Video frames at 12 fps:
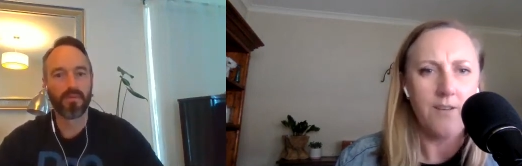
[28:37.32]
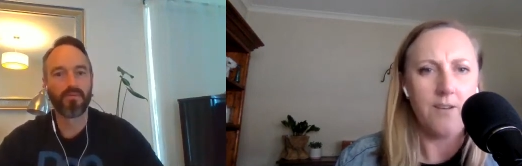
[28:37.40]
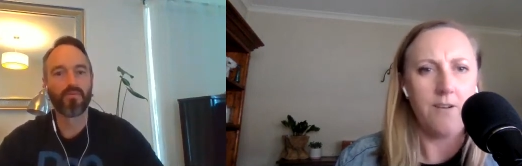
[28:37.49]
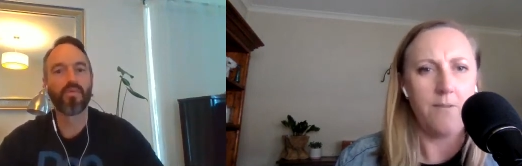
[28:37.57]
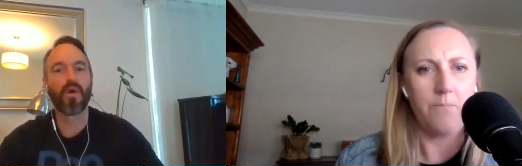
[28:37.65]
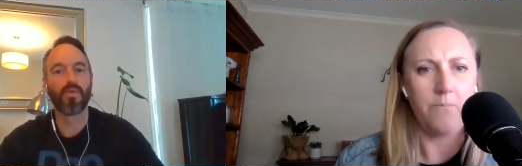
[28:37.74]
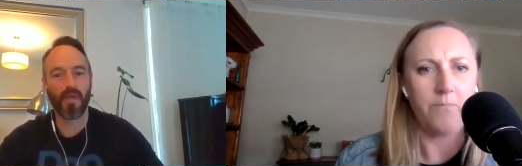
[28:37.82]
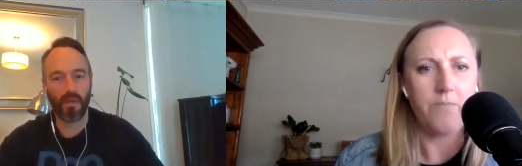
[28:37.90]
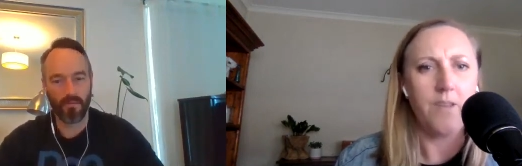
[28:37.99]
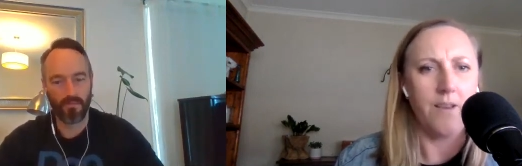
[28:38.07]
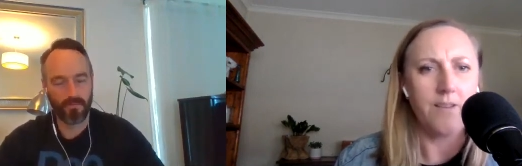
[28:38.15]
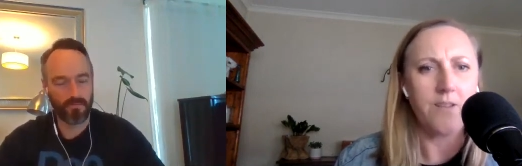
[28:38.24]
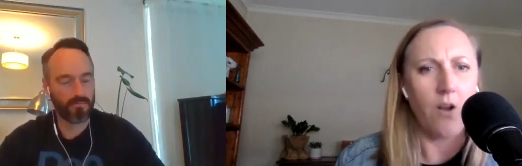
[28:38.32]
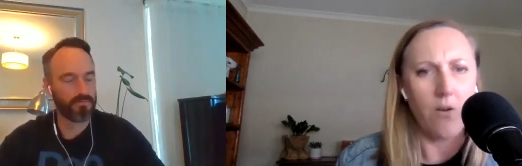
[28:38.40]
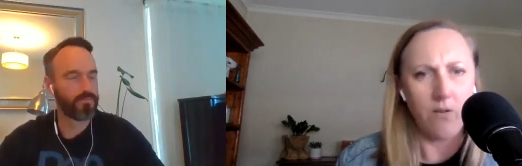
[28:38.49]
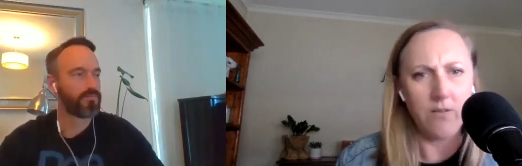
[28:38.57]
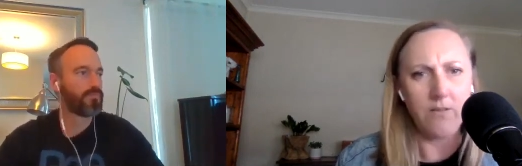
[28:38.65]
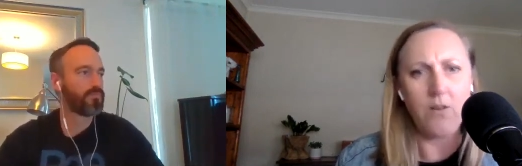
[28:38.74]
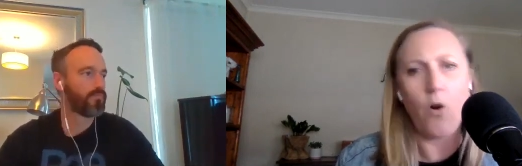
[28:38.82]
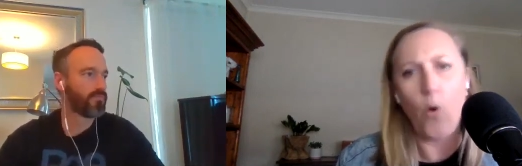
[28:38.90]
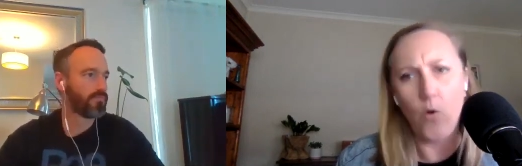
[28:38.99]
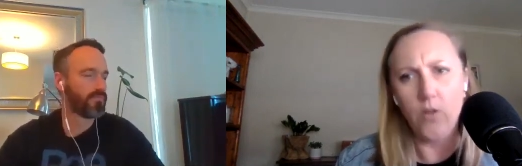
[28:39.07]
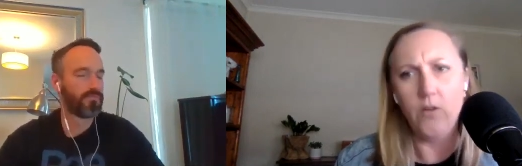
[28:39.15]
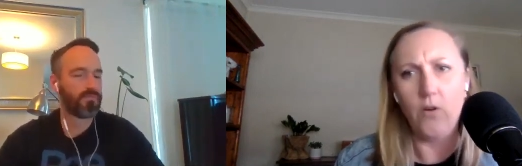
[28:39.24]
Speaker 1: Um, well, yeah, yeah, So
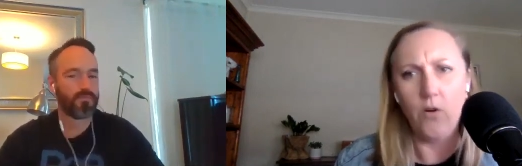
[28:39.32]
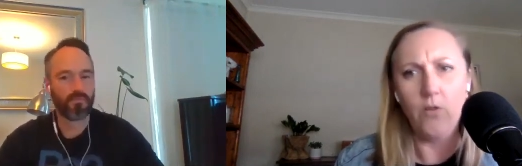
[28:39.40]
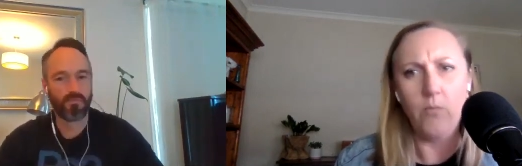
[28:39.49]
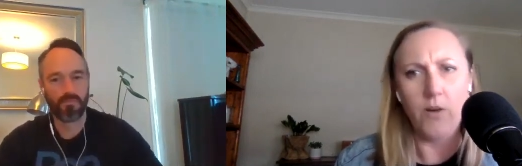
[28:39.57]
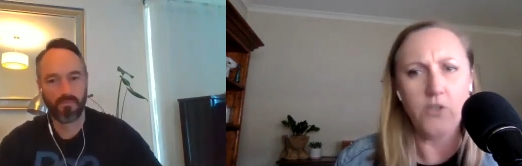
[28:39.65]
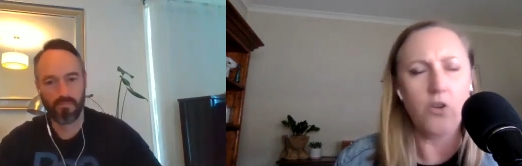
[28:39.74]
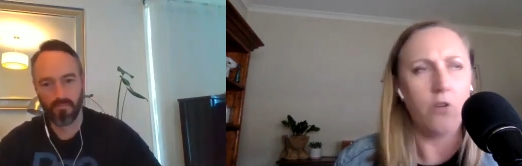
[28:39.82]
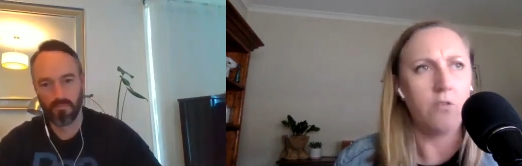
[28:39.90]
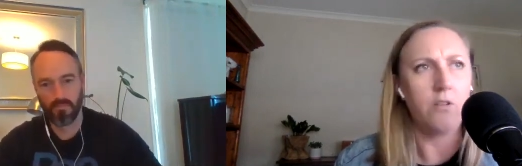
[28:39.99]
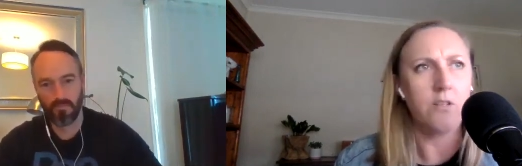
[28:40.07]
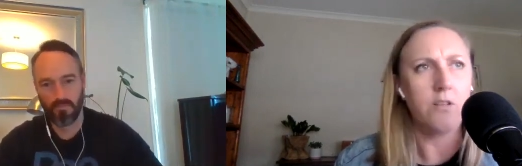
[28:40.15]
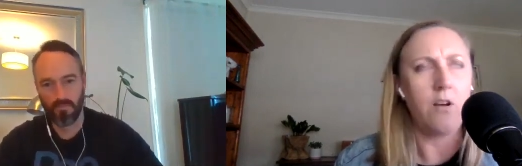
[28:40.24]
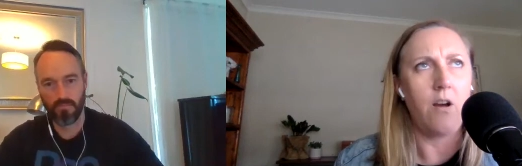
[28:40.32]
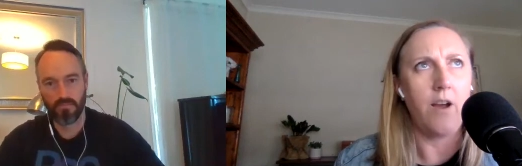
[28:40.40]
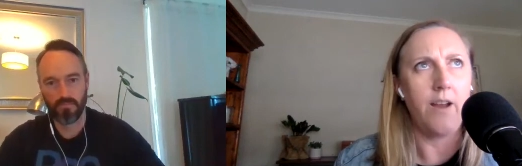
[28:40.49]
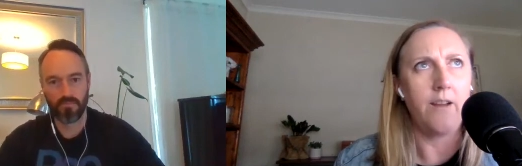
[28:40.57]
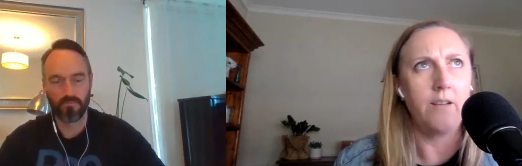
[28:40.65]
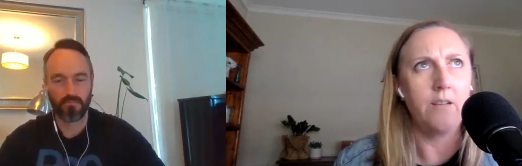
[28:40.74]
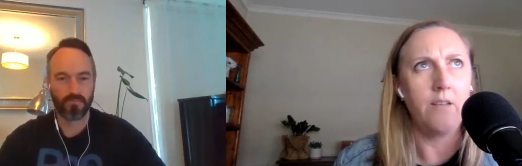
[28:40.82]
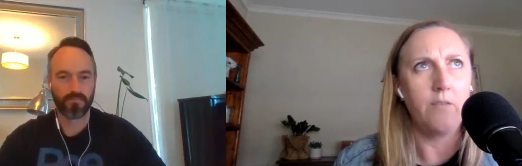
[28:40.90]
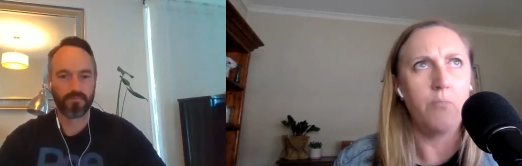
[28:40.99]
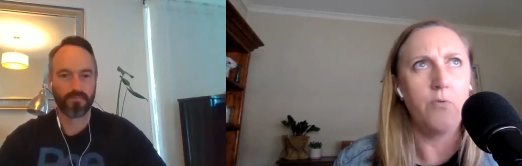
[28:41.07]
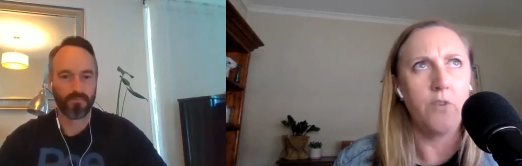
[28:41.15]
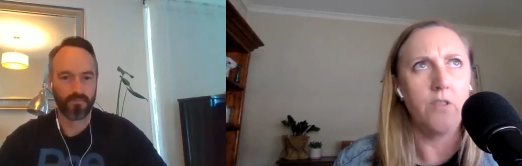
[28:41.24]
all all of my chocolates I never
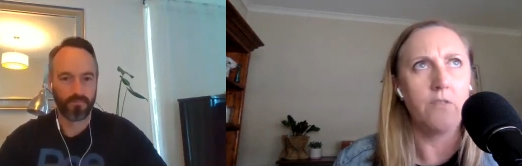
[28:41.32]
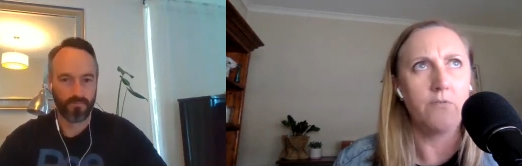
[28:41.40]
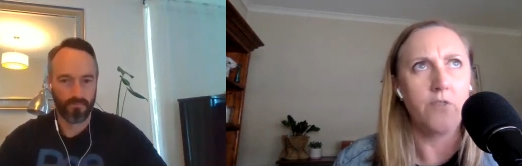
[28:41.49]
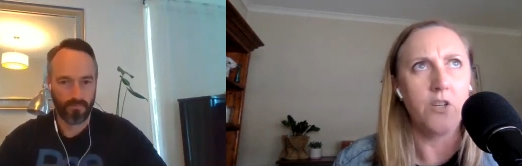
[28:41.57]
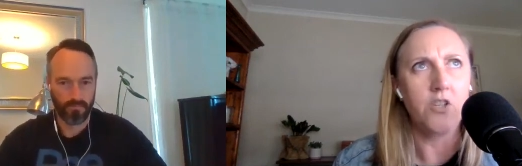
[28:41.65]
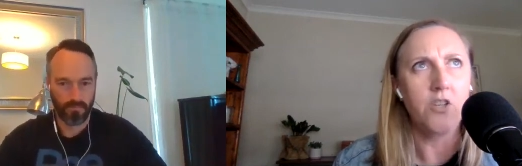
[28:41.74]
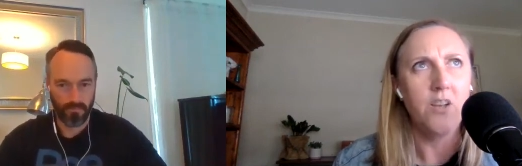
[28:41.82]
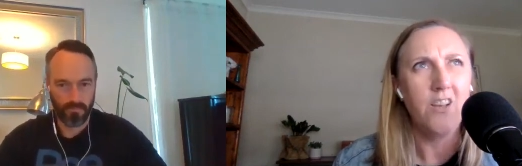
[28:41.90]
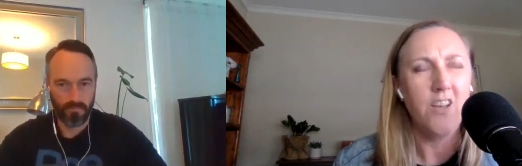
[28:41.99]
put in the fridge.